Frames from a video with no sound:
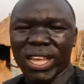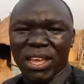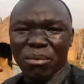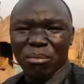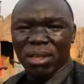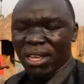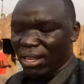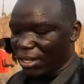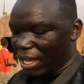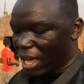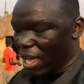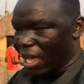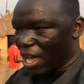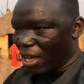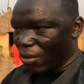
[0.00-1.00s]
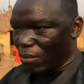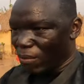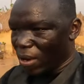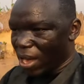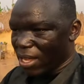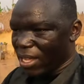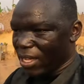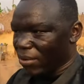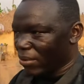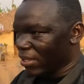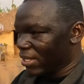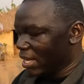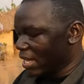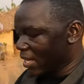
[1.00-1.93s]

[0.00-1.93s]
seeing me uh, working with